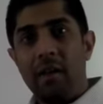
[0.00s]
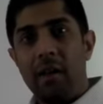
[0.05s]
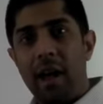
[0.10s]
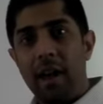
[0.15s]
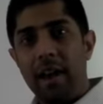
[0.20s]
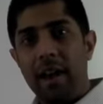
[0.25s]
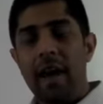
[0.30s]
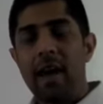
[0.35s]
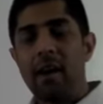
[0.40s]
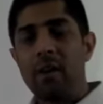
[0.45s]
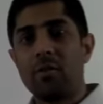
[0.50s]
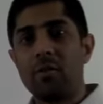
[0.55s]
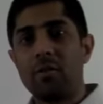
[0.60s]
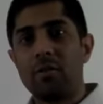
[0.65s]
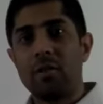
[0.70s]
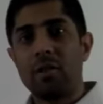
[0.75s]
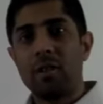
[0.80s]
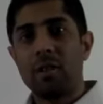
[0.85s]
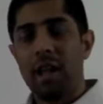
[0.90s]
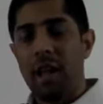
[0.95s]
And
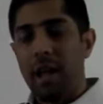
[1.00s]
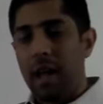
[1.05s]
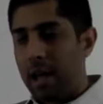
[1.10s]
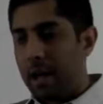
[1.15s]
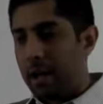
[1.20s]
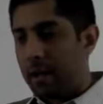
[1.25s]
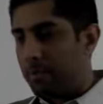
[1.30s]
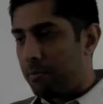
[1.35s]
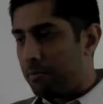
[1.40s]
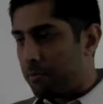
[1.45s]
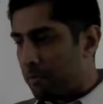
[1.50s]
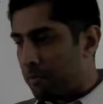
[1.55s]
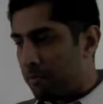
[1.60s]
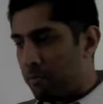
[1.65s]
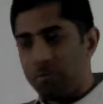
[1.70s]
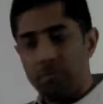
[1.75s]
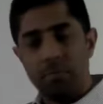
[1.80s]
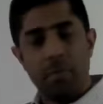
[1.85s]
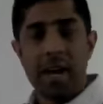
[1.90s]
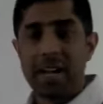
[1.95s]
now,
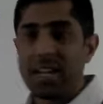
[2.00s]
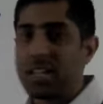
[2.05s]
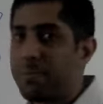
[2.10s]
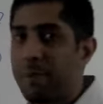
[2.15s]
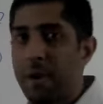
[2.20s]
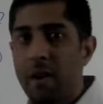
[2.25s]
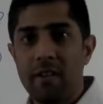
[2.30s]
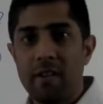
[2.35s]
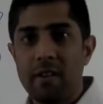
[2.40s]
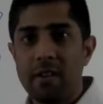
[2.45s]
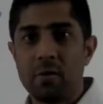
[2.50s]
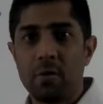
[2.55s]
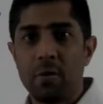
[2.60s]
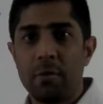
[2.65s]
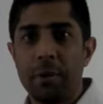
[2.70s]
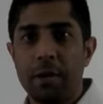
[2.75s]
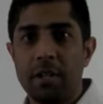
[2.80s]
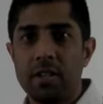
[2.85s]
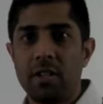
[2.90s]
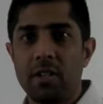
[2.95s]
my experience
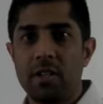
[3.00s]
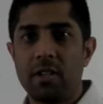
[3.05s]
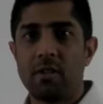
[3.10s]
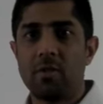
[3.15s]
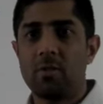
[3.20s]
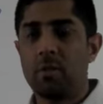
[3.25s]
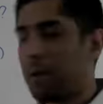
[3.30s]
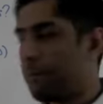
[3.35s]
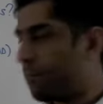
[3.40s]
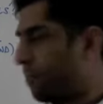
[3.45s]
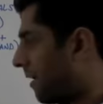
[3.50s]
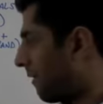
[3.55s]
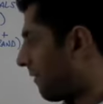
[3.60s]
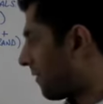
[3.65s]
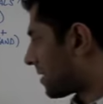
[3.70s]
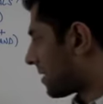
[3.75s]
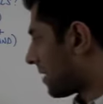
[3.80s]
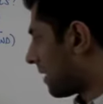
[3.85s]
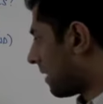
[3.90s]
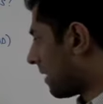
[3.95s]
with budgets as well
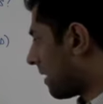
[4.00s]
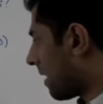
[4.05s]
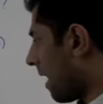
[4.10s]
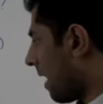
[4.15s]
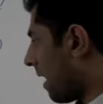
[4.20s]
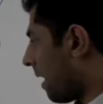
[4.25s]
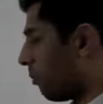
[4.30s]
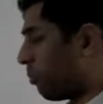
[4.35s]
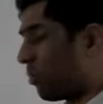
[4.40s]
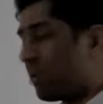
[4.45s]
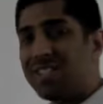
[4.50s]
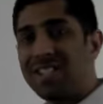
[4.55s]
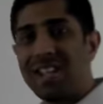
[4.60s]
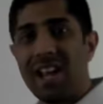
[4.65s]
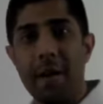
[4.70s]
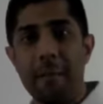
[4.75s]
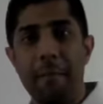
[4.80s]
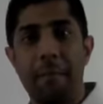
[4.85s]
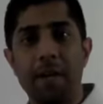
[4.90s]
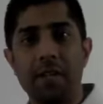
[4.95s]
previously, we'd
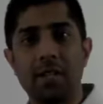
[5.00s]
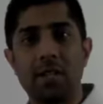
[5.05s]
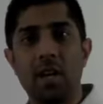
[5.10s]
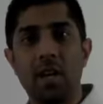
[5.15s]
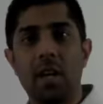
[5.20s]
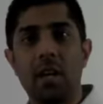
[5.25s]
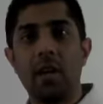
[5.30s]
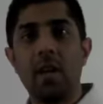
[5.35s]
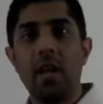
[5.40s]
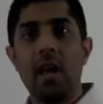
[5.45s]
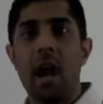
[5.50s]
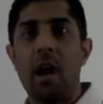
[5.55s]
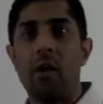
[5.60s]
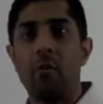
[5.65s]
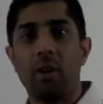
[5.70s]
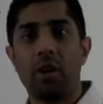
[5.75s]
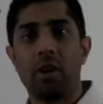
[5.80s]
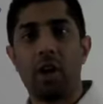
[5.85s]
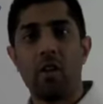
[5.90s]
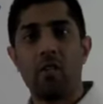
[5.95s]
set a budget
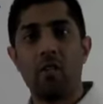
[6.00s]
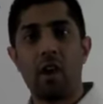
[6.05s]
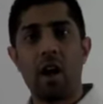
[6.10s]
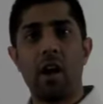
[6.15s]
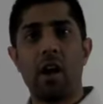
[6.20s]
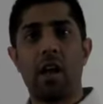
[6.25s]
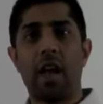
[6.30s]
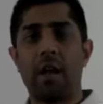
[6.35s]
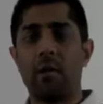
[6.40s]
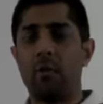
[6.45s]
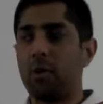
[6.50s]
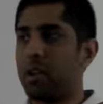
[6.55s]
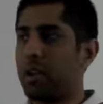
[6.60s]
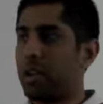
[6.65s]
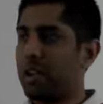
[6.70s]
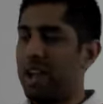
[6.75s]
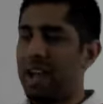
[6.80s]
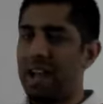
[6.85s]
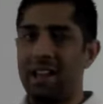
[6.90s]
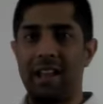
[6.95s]
and we'd go, right, okay, we're
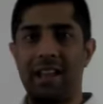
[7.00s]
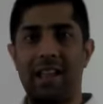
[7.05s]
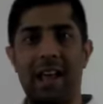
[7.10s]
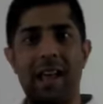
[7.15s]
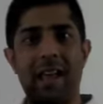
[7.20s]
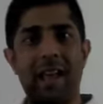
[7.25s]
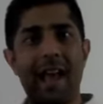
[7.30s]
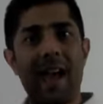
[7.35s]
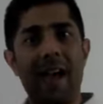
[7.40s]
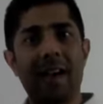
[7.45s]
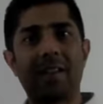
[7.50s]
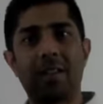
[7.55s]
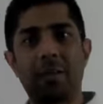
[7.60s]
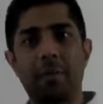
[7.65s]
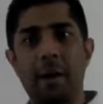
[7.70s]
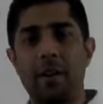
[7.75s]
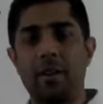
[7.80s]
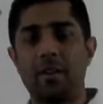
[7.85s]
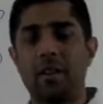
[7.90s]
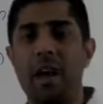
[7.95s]
going to allocate X
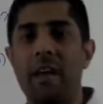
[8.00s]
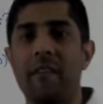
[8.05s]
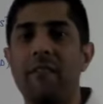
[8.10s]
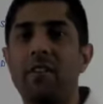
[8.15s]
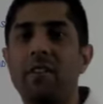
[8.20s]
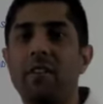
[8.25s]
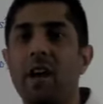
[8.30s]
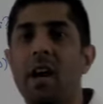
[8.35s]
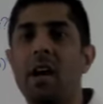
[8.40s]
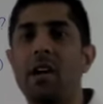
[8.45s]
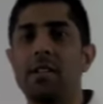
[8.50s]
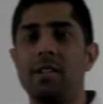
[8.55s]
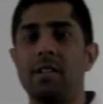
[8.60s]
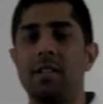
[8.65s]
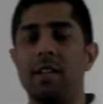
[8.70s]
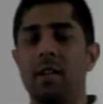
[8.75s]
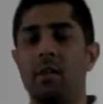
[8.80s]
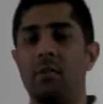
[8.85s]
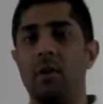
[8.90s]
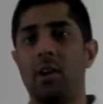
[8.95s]
amount to
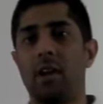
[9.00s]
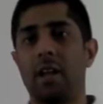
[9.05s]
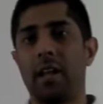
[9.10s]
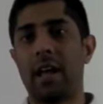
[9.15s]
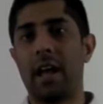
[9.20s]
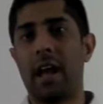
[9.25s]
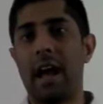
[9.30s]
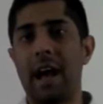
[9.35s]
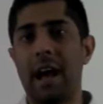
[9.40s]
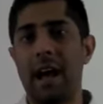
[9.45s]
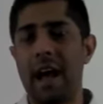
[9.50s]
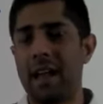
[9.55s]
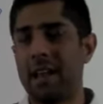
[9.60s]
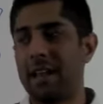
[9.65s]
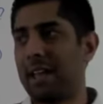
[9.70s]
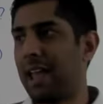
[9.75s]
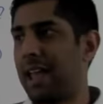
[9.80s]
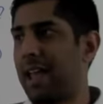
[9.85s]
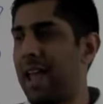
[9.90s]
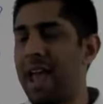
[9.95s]
advertising, we're going to
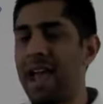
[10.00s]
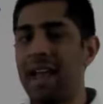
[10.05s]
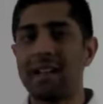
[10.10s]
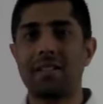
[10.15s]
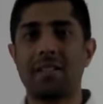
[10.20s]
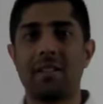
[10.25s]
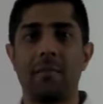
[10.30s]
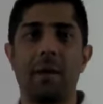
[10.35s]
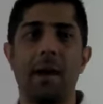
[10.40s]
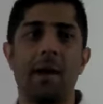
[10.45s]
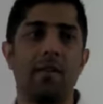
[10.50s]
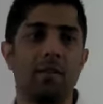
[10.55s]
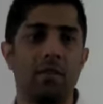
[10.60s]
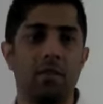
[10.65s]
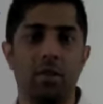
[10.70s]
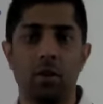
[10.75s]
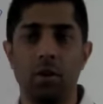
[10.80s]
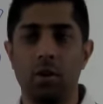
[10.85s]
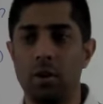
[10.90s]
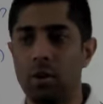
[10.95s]
allocate X amount
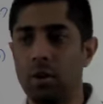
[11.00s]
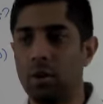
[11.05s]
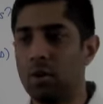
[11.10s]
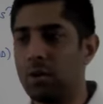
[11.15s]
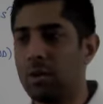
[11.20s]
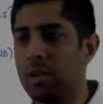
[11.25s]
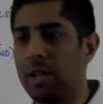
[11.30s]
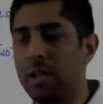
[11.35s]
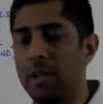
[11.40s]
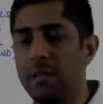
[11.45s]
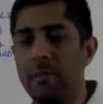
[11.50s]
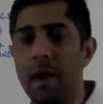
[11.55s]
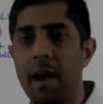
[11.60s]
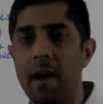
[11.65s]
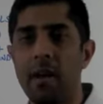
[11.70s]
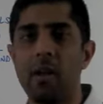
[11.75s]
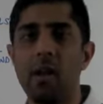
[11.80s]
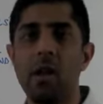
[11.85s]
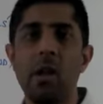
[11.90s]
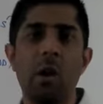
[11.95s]
to
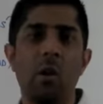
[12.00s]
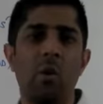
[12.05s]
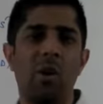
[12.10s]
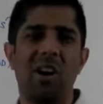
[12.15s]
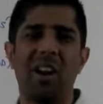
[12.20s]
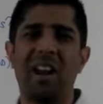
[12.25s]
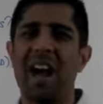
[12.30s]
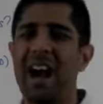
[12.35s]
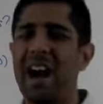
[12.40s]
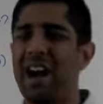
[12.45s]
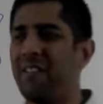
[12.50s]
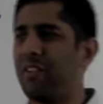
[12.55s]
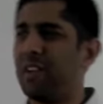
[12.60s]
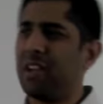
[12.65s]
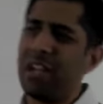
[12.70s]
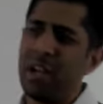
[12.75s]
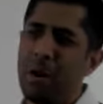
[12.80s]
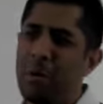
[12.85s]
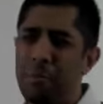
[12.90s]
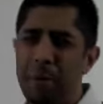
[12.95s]
email, we're going to have a
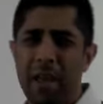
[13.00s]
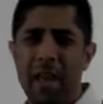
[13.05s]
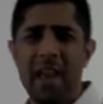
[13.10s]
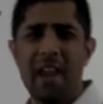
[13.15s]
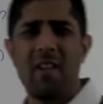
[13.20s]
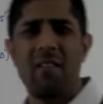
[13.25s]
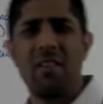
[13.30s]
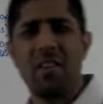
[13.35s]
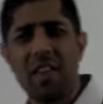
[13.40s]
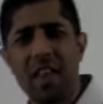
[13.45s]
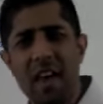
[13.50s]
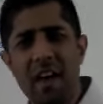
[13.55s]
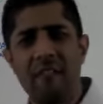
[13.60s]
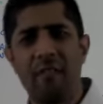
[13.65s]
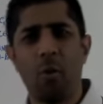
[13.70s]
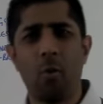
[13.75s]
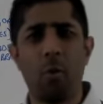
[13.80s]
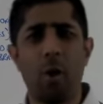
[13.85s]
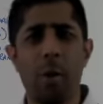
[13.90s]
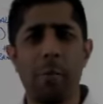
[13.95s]
little bit here and there
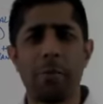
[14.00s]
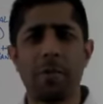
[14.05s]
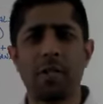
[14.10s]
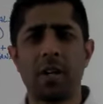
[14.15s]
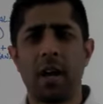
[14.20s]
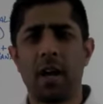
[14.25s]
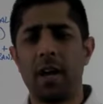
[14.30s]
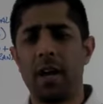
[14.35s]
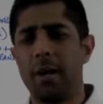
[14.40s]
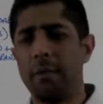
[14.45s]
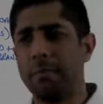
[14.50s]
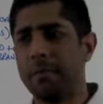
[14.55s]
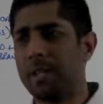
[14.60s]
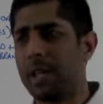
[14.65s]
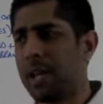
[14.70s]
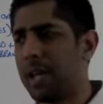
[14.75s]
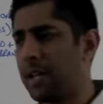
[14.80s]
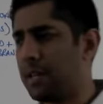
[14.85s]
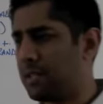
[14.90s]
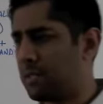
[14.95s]
for website
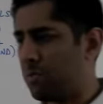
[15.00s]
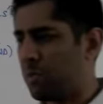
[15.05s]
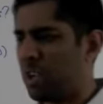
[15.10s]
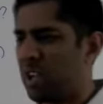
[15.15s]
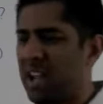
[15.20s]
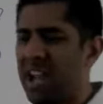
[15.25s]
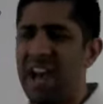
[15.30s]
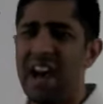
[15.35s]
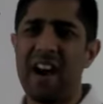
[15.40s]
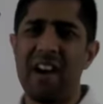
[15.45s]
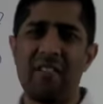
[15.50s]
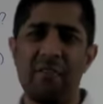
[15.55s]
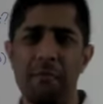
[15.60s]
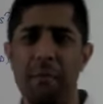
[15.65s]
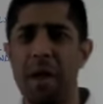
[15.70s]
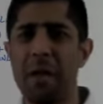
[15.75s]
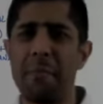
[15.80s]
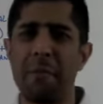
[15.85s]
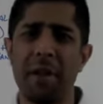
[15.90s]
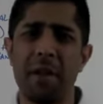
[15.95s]
updates, and we're going to have
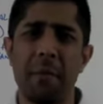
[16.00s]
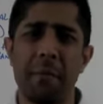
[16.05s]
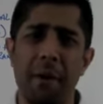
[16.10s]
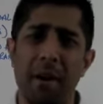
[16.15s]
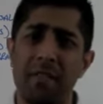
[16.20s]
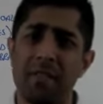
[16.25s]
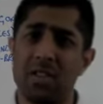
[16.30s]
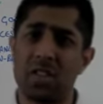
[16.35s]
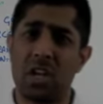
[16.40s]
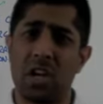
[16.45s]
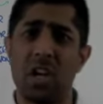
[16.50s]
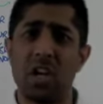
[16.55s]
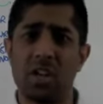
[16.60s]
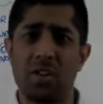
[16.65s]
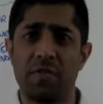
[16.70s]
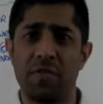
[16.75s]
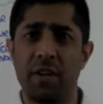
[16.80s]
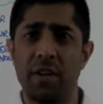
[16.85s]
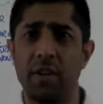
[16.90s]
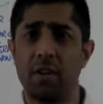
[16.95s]
maybe a bit of a
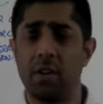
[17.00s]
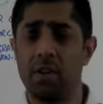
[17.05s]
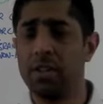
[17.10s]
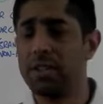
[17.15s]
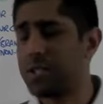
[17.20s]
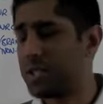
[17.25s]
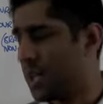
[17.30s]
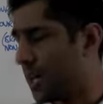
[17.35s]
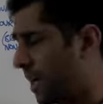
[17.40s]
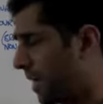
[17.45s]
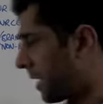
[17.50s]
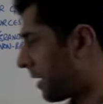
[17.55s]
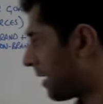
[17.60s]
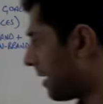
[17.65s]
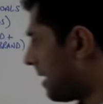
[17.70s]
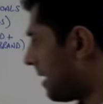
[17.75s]
slush fund on the side.